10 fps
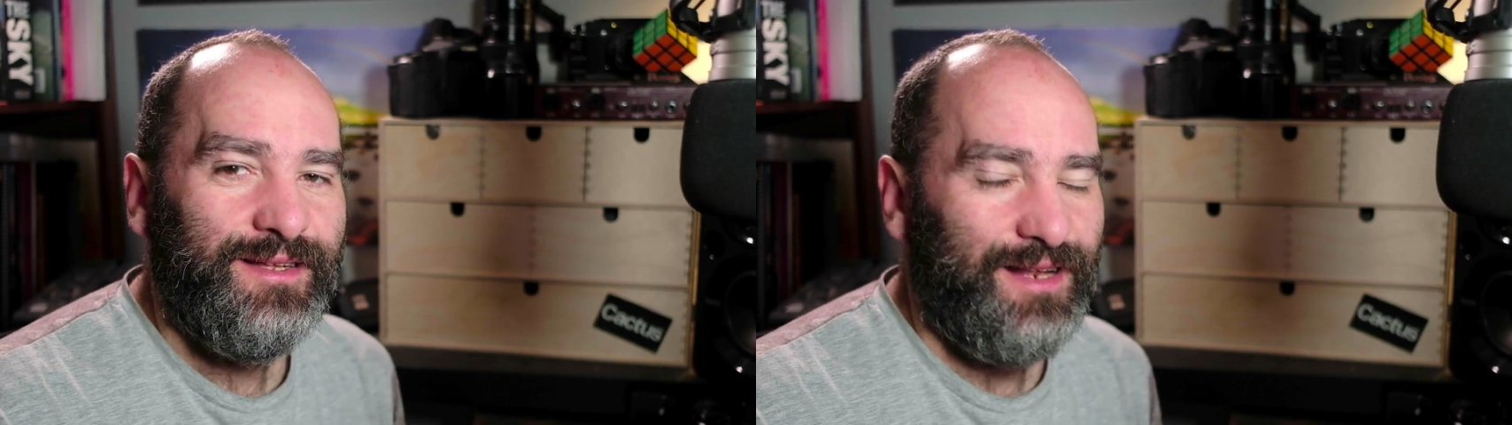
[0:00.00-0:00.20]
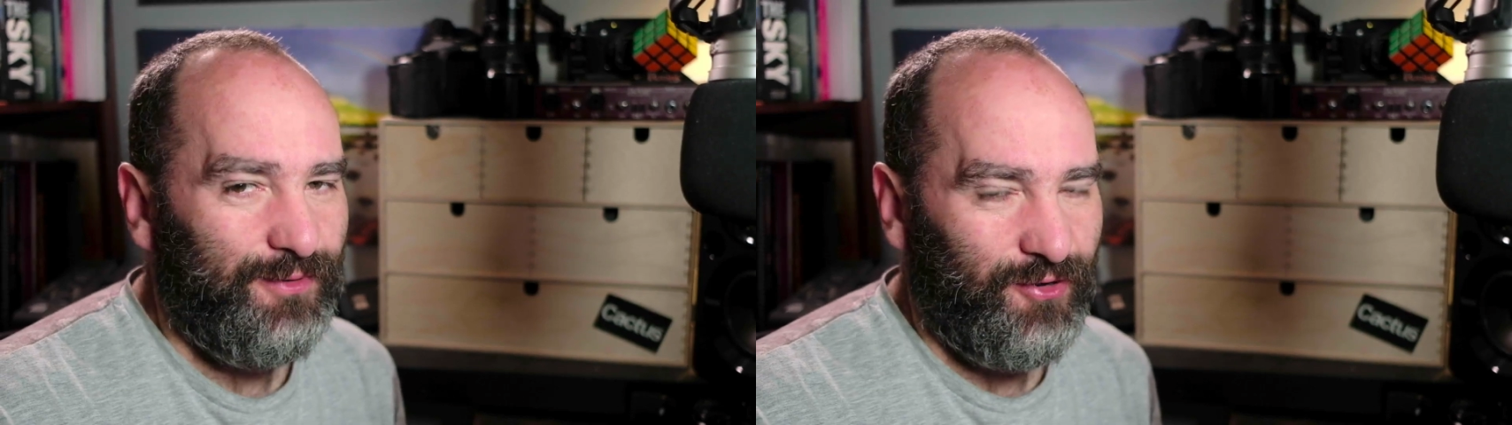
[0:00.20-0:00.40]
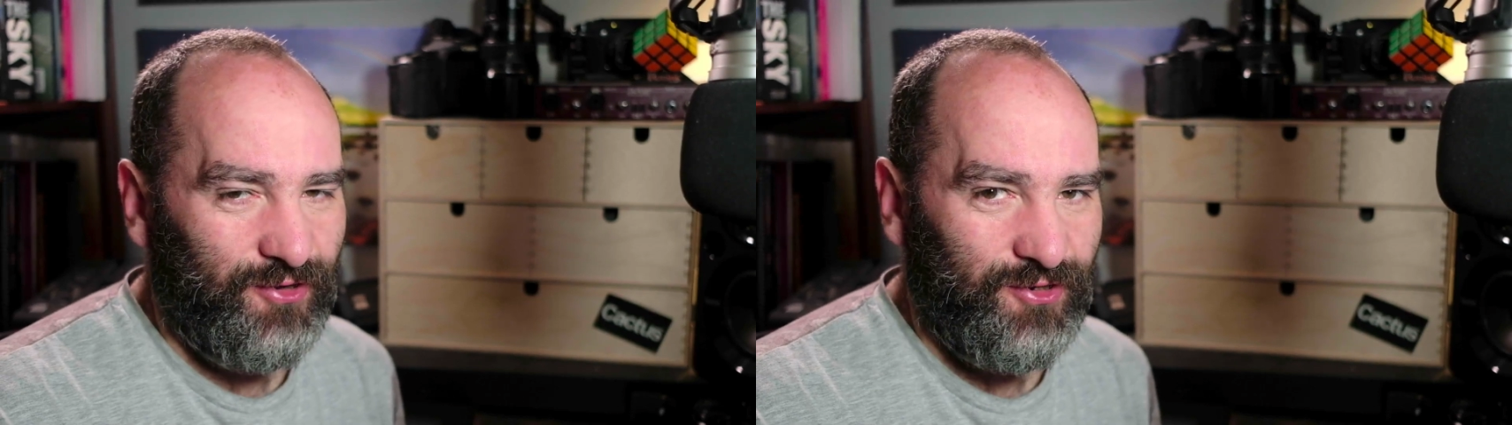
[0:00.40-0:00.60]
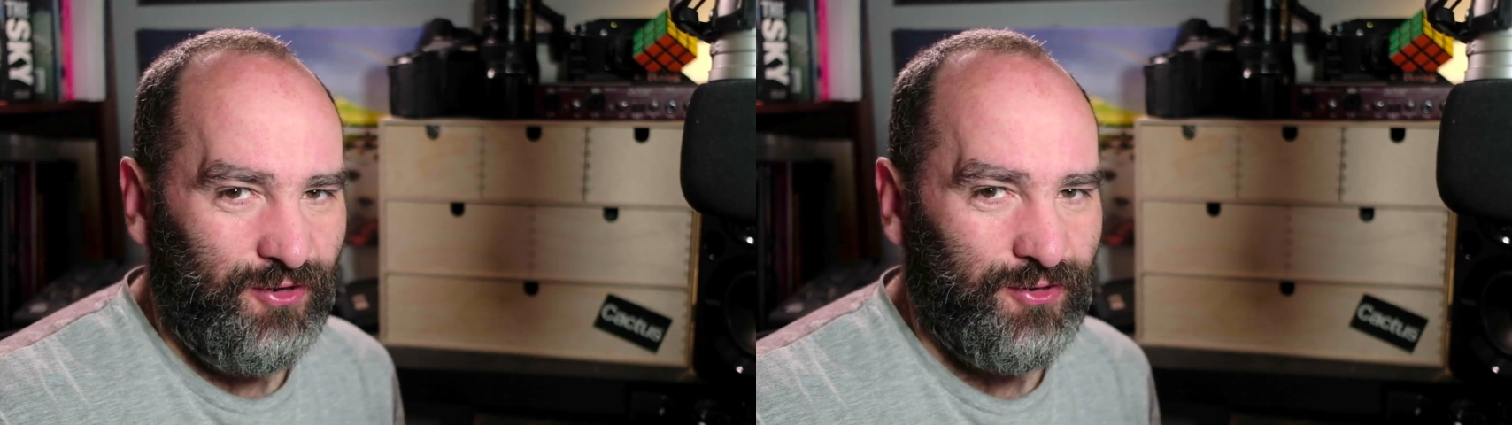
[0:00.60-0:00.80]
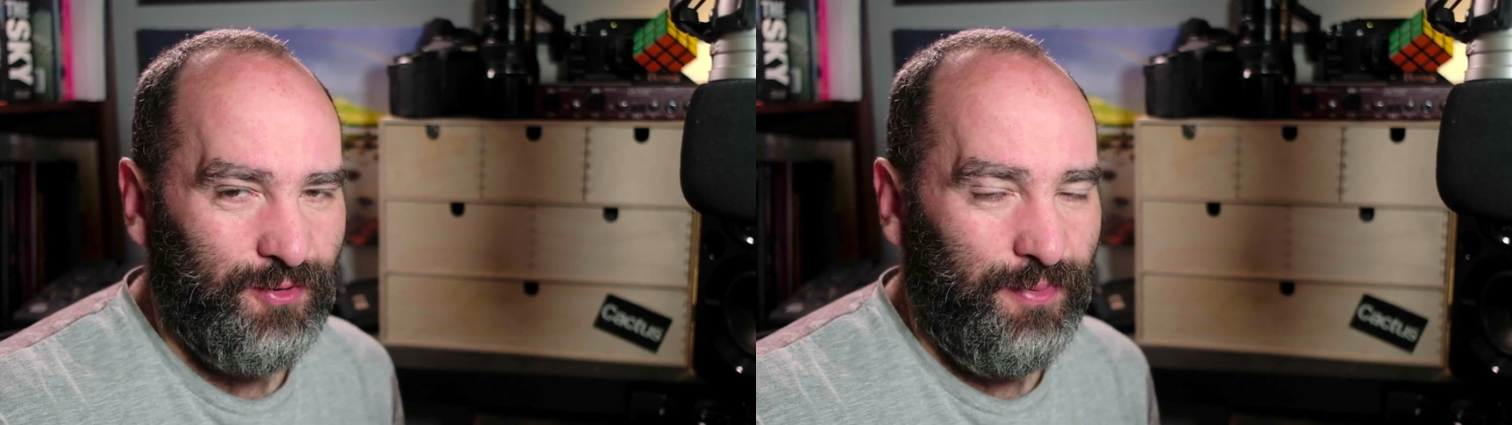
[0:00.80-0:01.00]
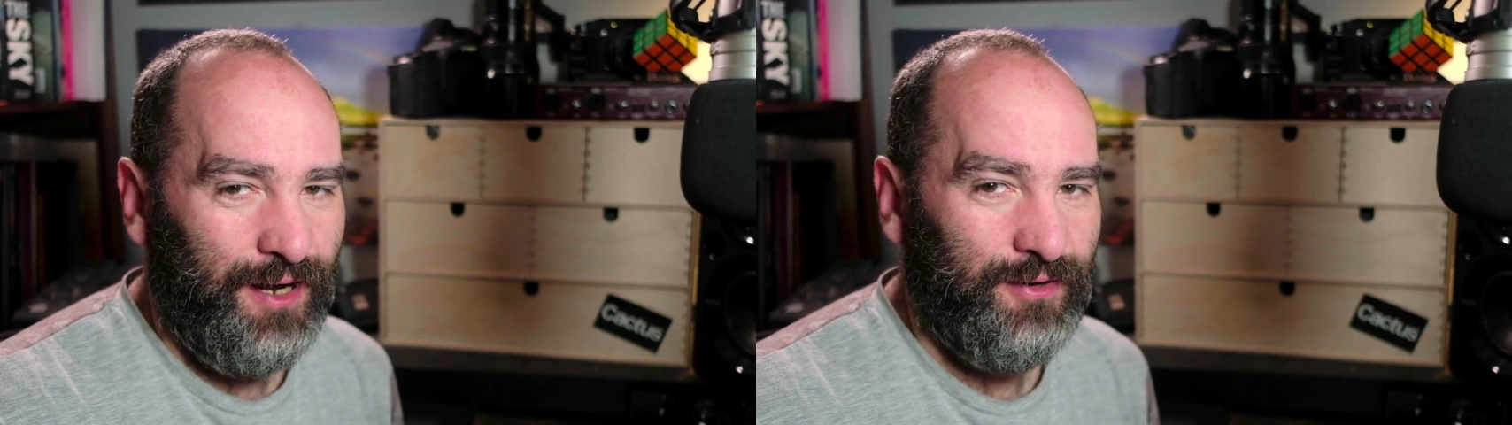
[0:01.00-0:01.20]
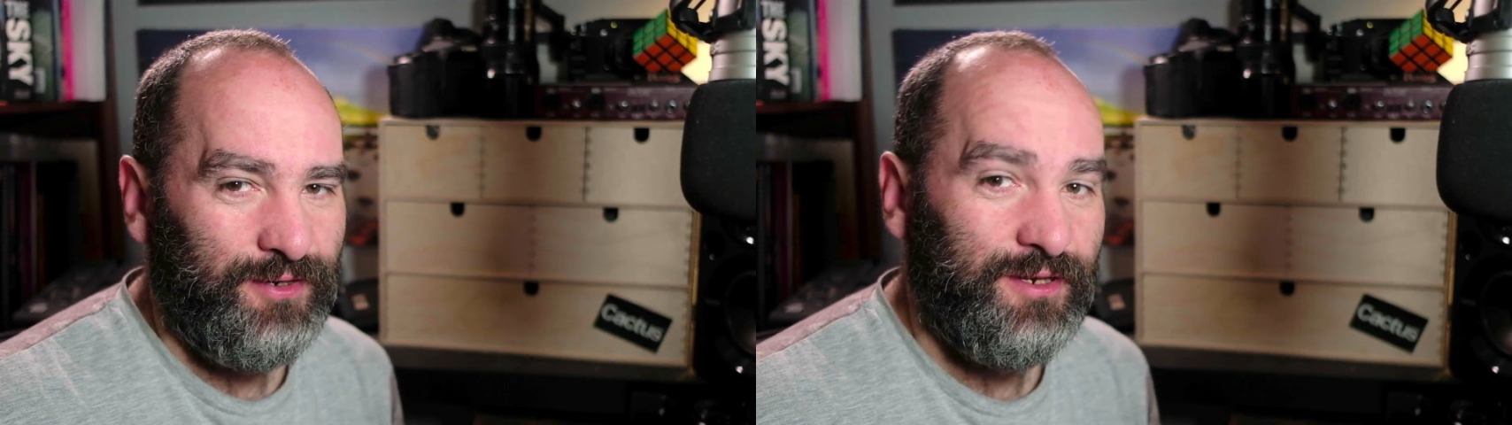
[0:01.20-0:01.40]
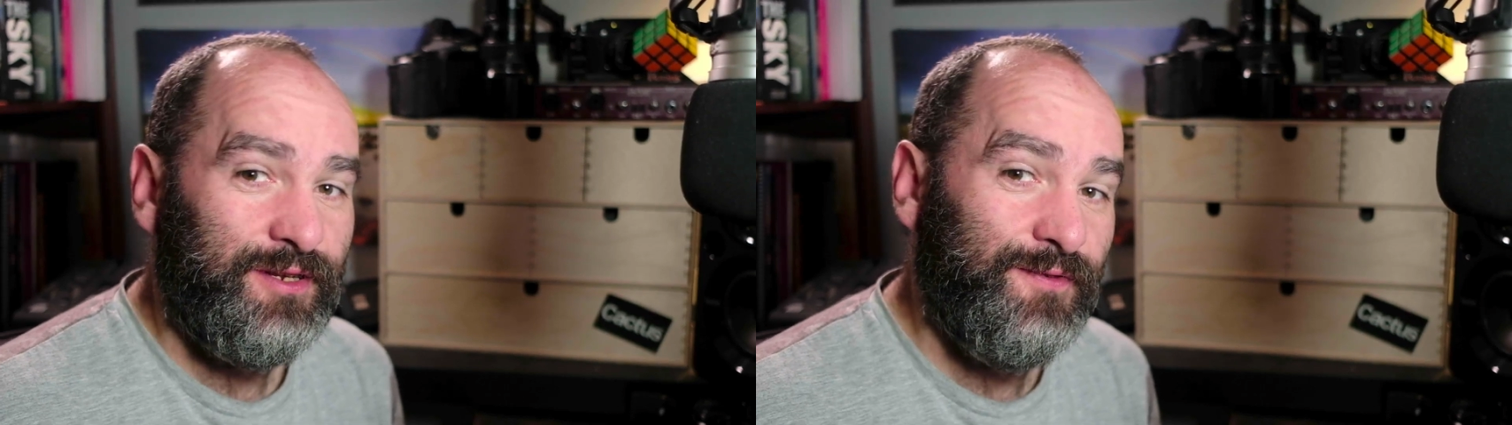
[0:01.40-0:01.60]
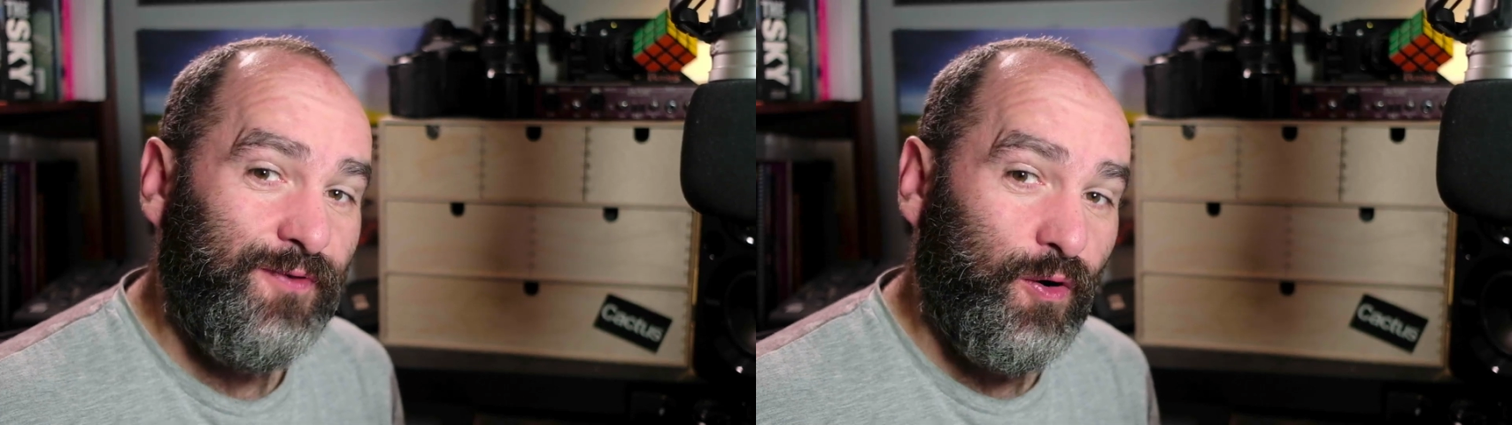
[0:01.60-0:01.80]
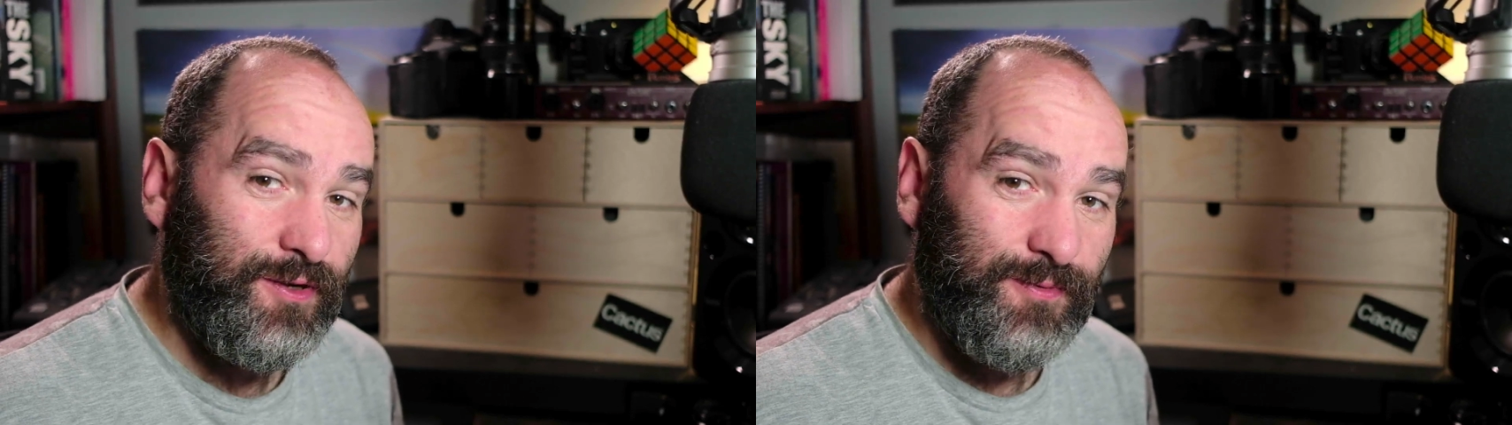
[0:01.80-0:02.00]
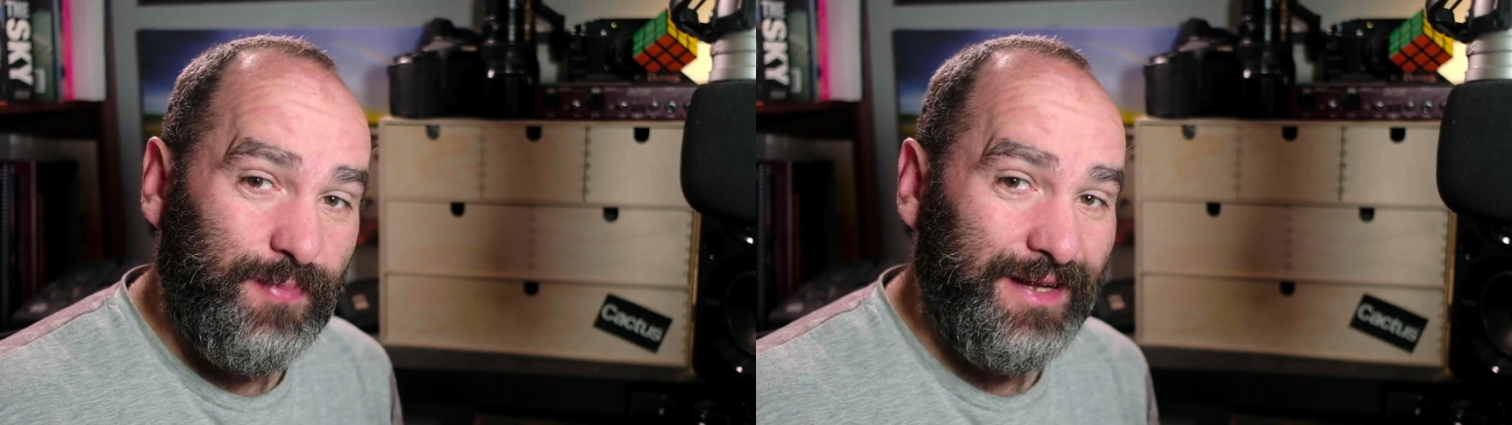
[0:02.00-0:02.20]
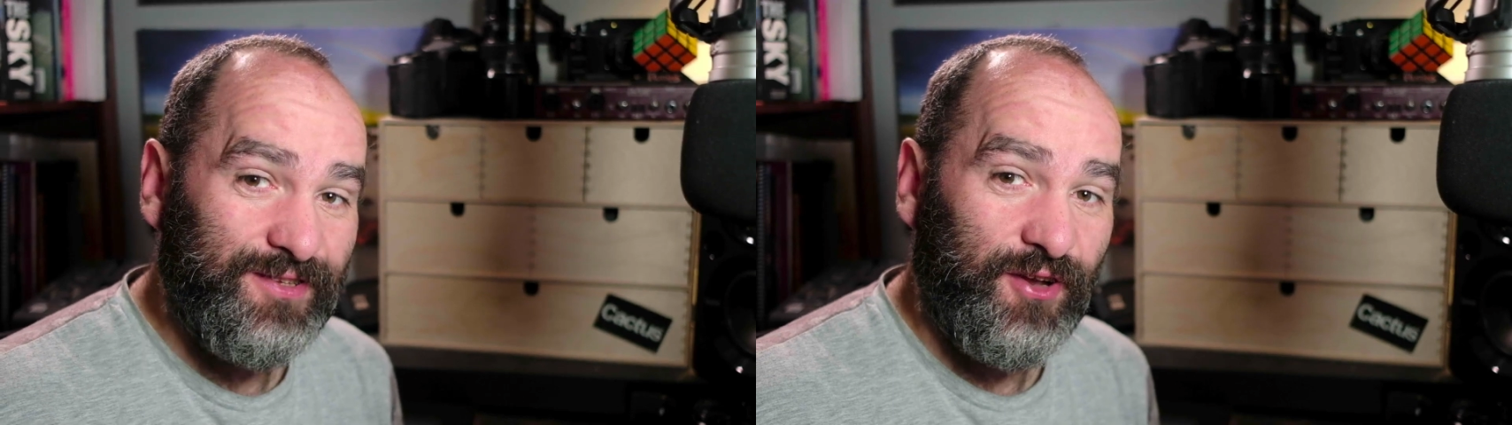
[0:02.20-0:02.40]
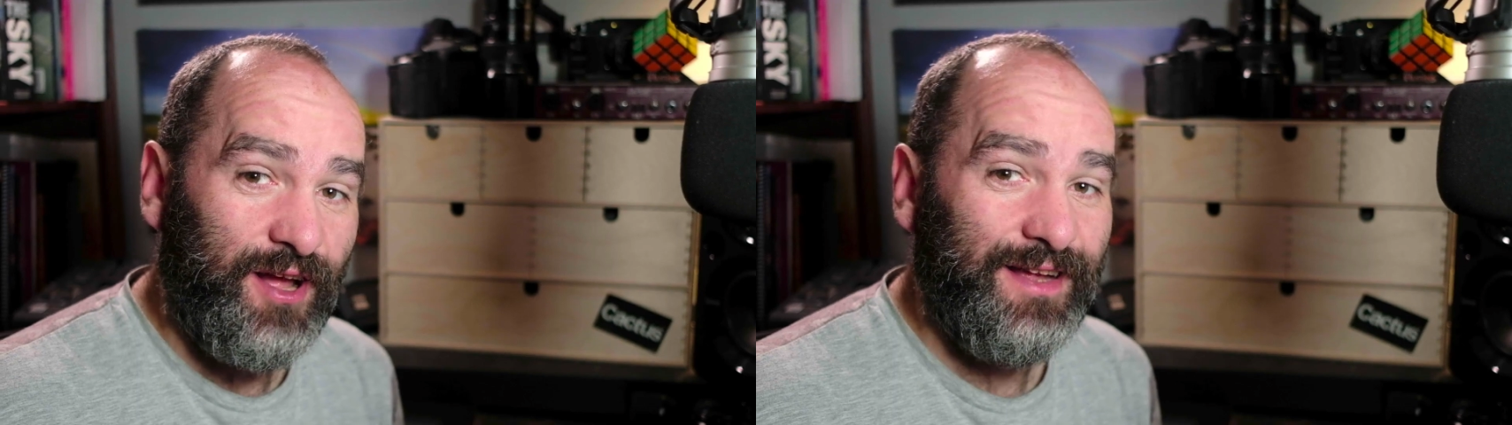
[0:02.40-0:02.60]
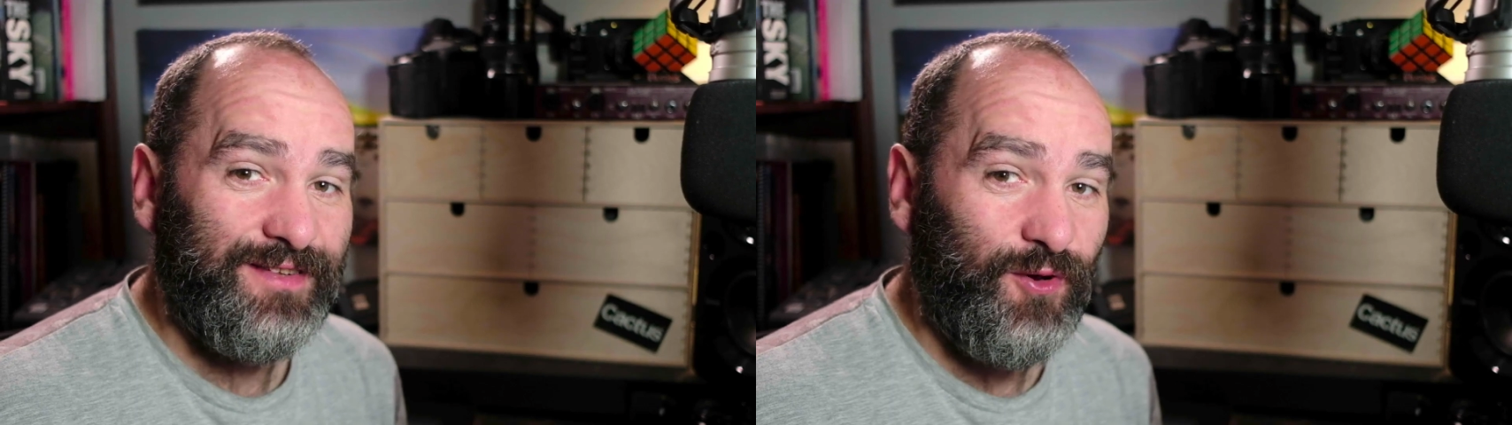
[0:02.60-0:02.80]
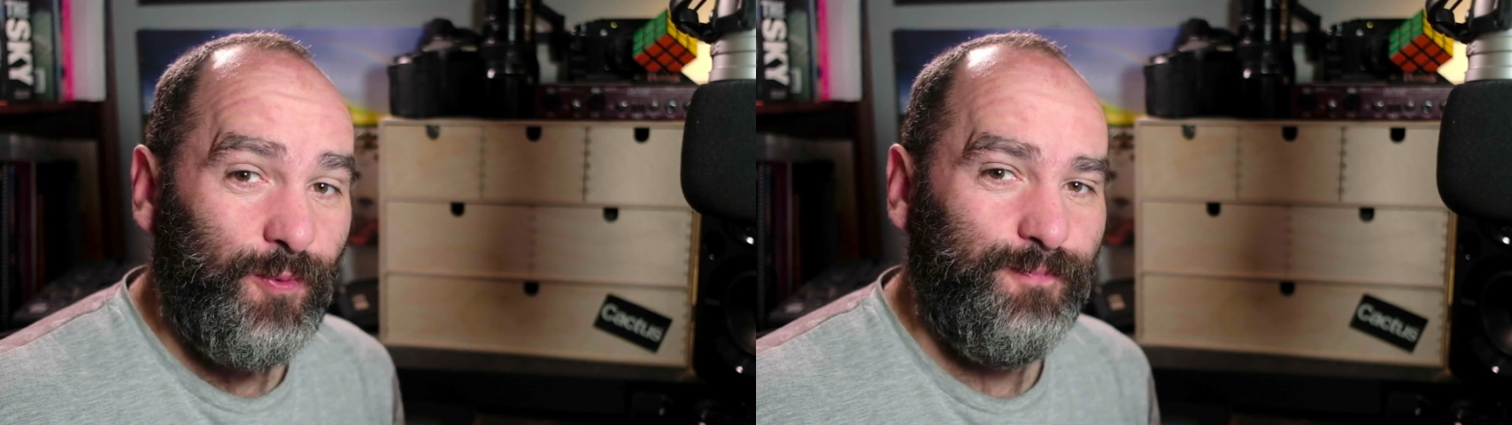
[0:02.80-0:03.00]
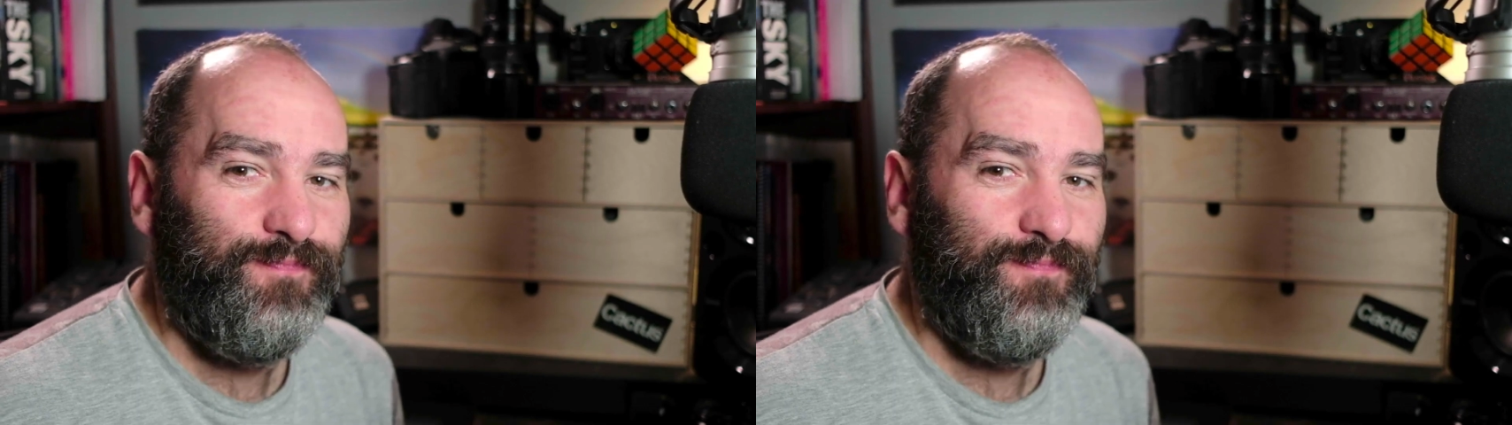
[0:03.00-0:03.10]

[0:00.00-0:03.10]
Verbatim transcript: Today we're going to talk about defaults based on ISO.